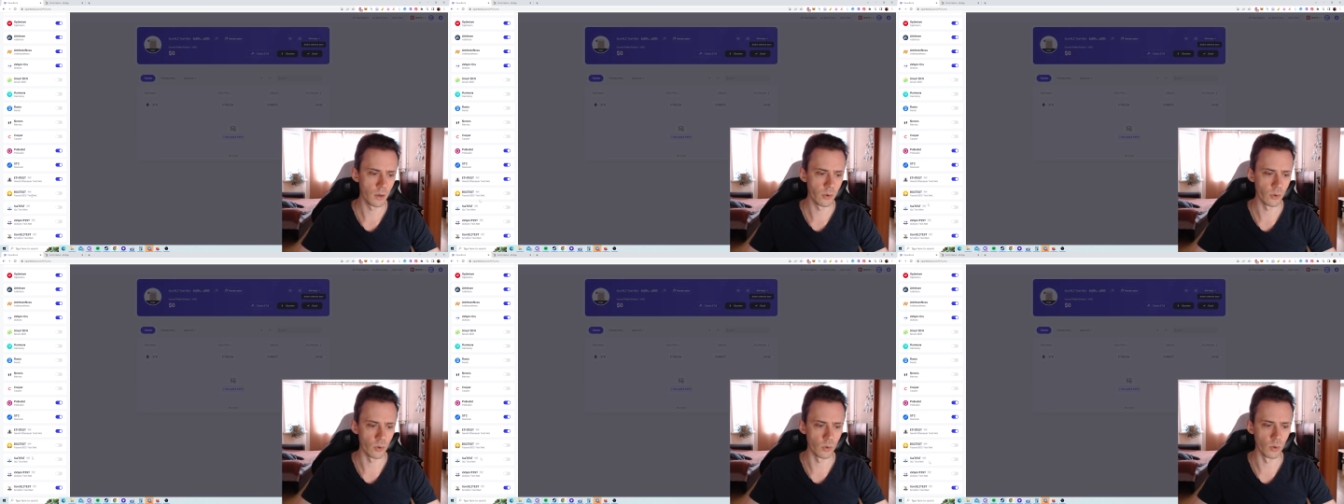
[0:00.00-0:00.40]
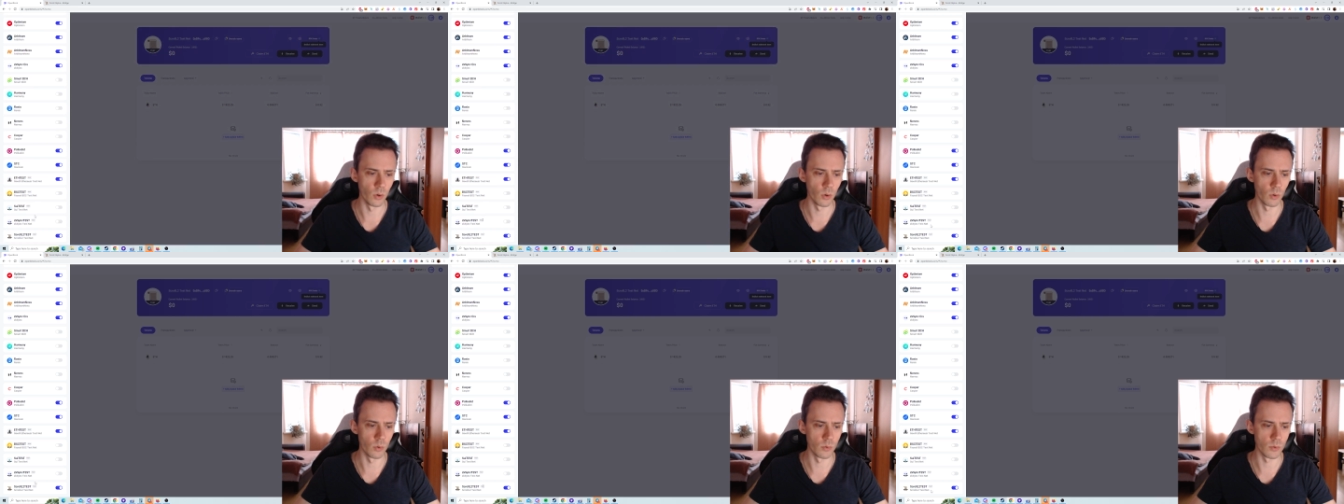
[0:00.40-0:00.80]
You
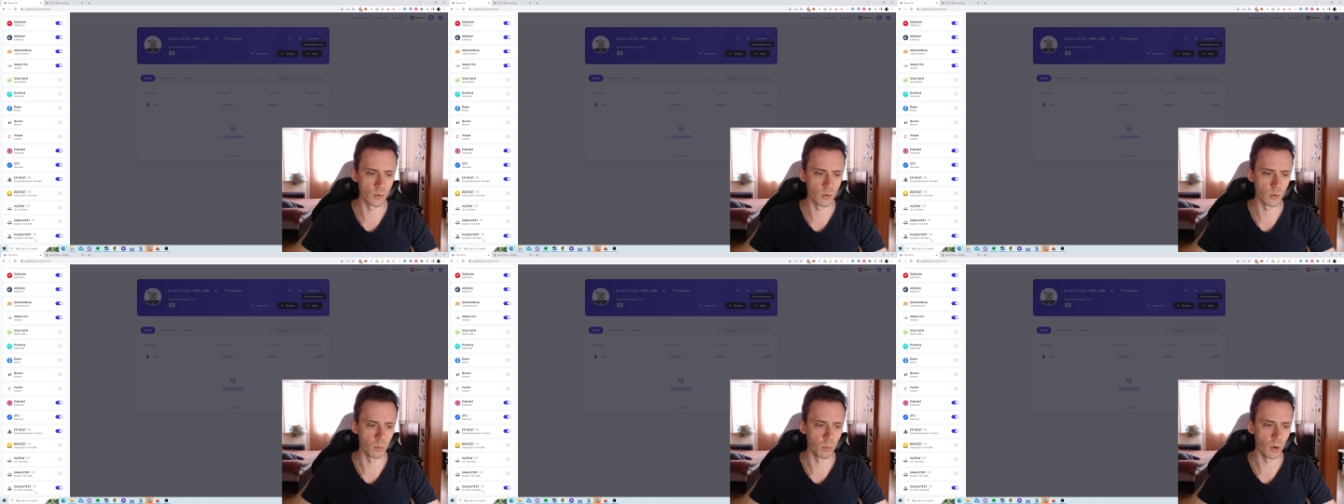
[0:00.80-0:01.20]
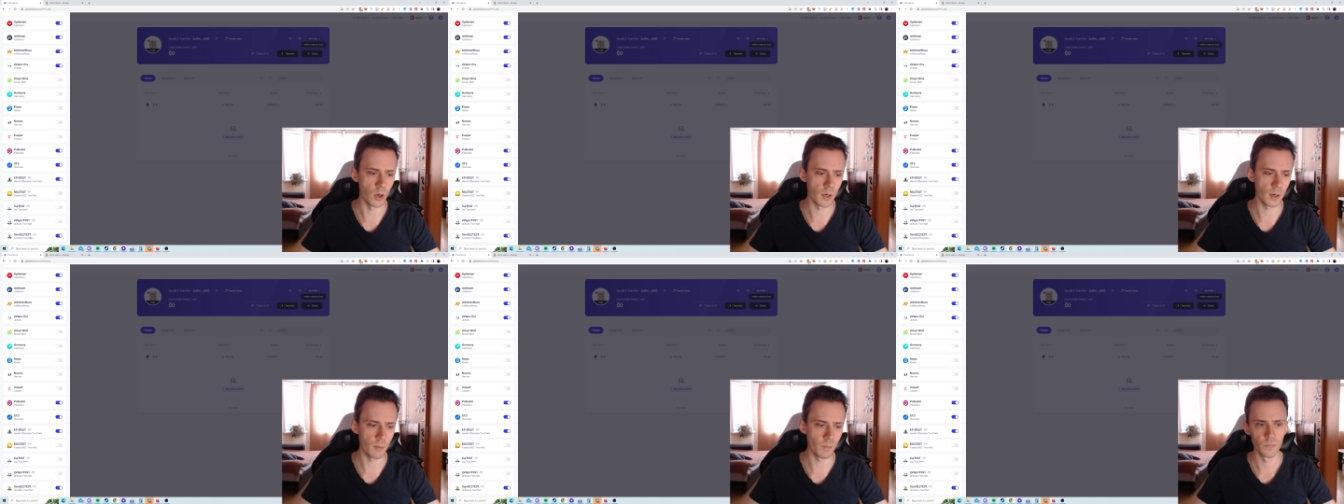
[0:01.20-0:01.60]
go to the
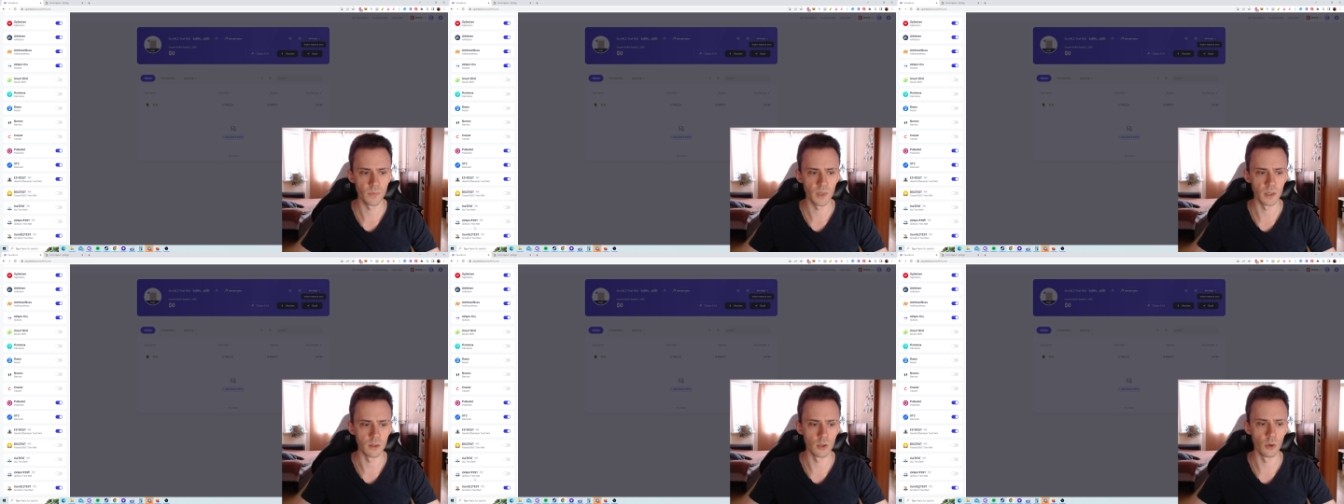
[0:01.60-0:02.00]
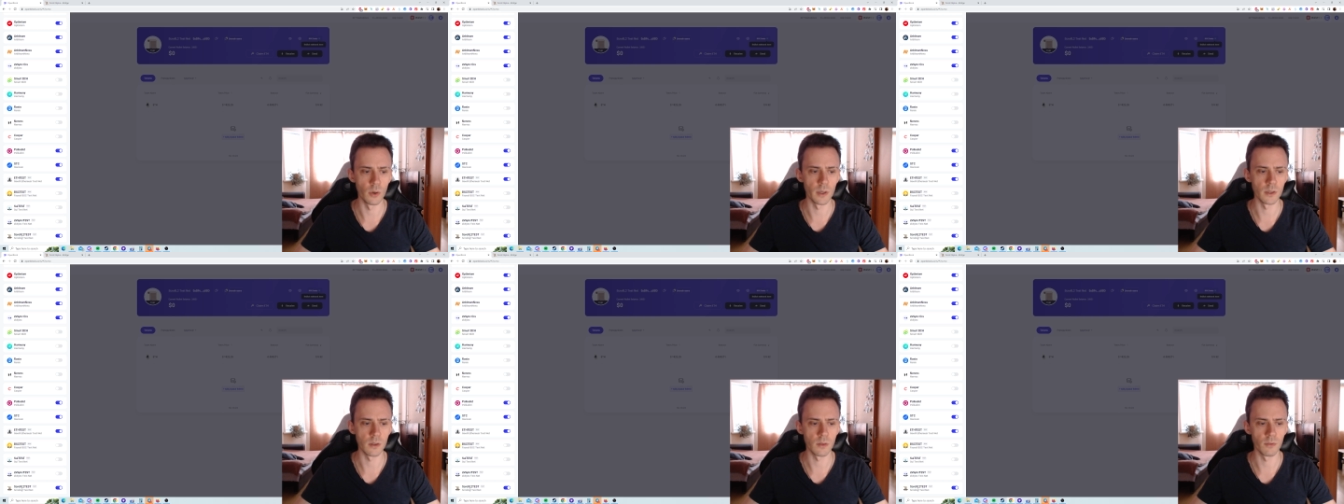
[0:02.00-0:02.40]
bottom and here you
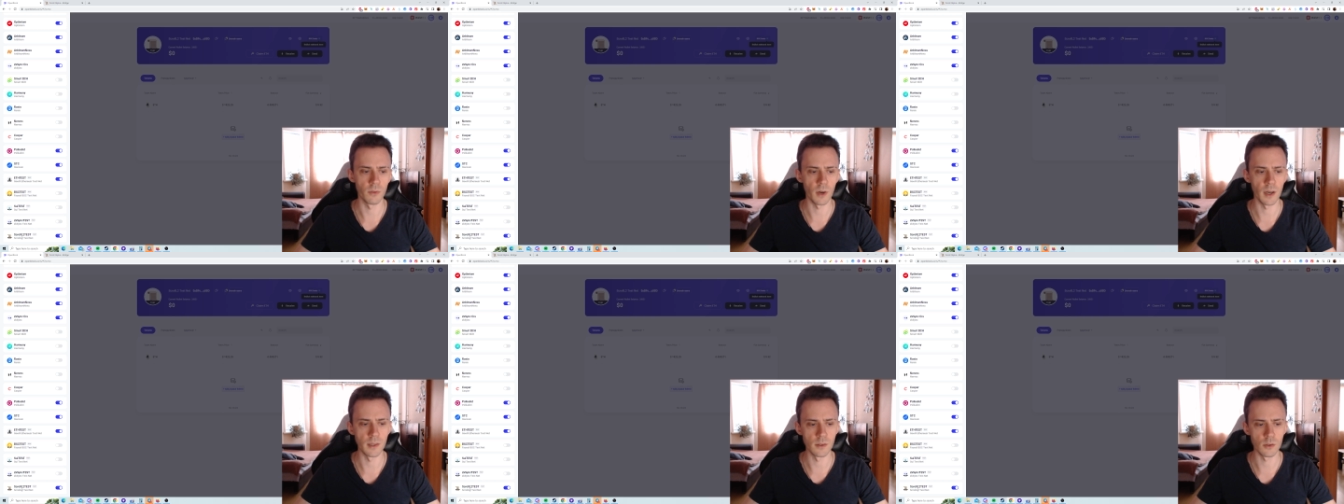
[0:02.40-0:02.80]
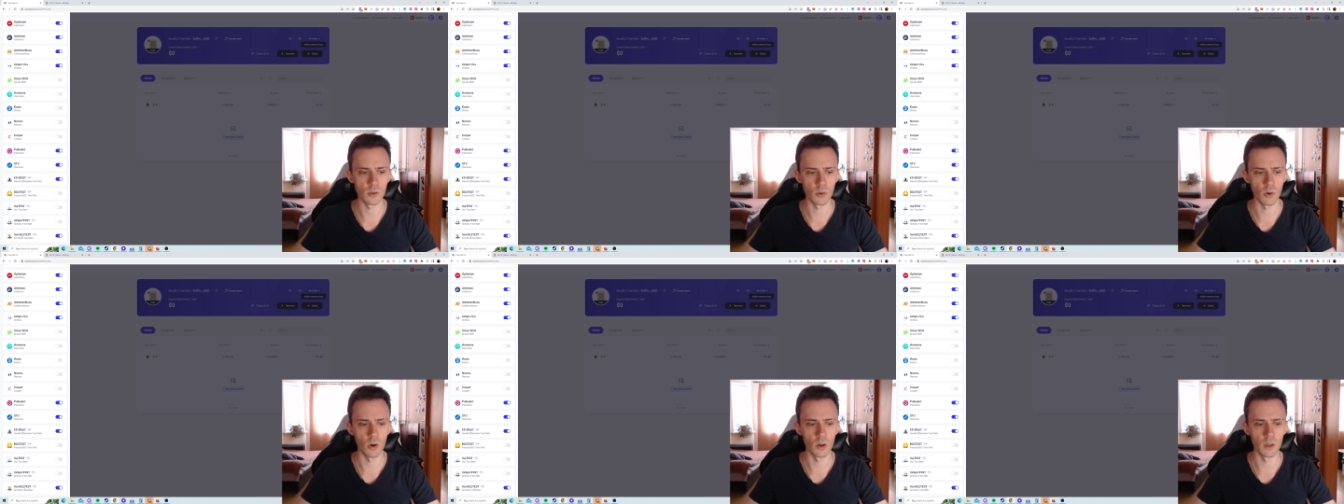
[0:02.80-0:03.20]
can find
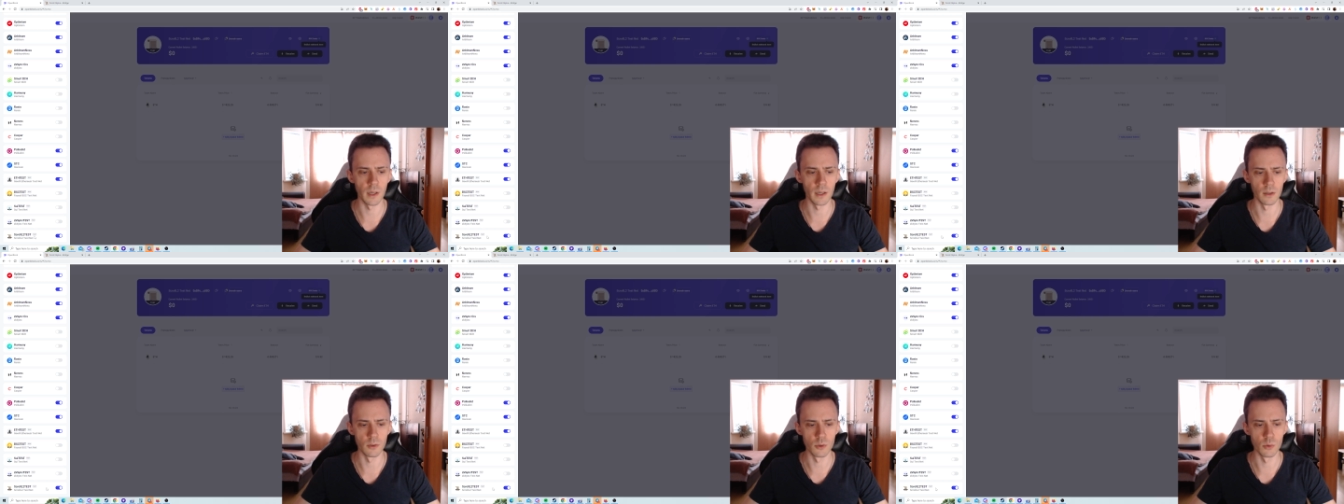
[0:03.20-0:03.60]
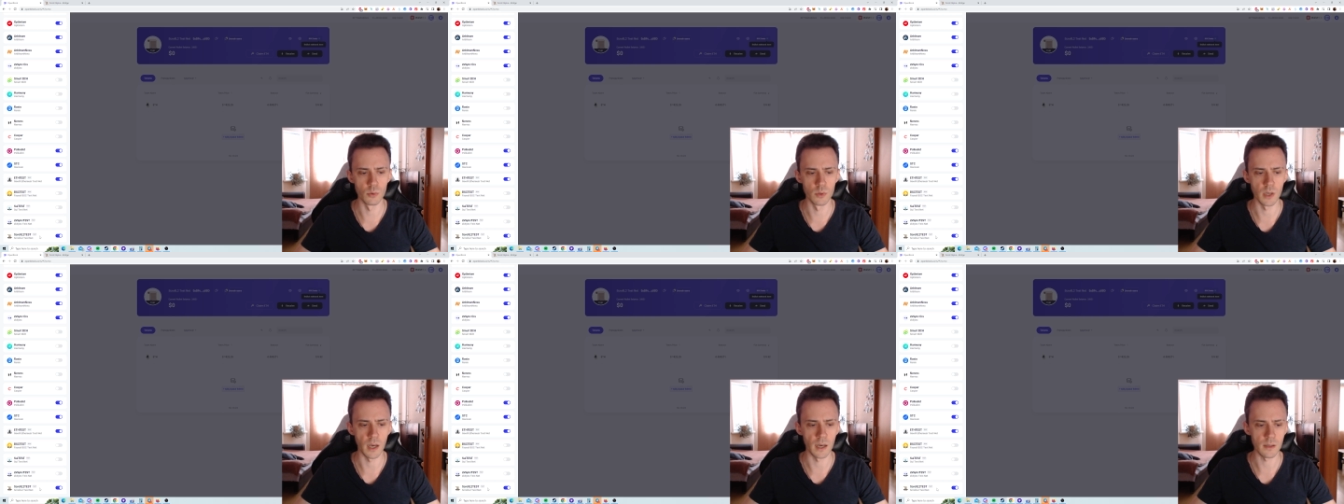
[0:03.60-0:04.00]
Scroll L two
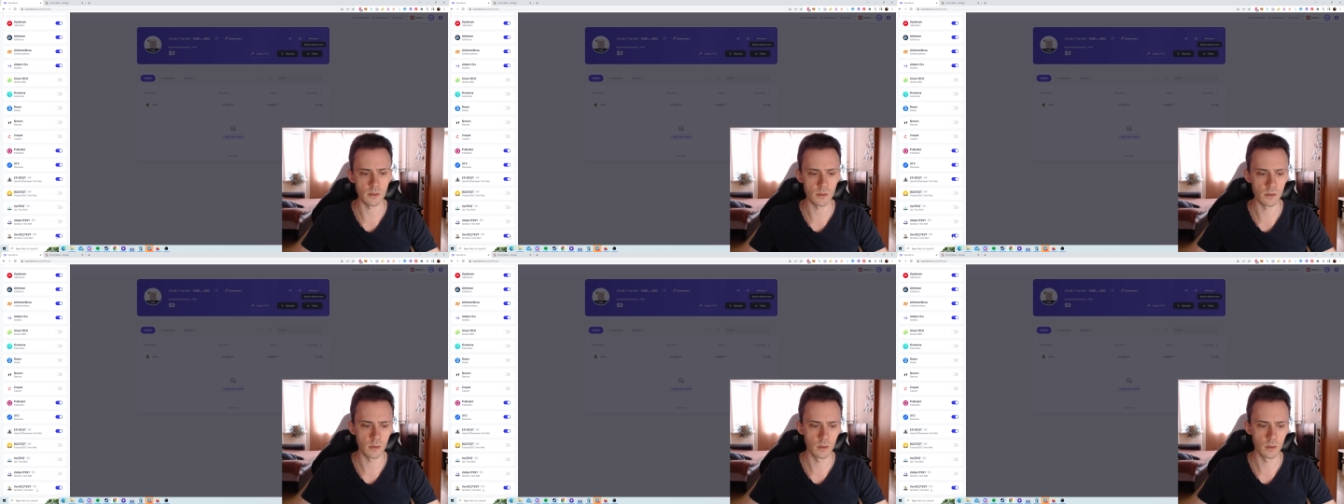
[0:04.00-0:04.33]
test.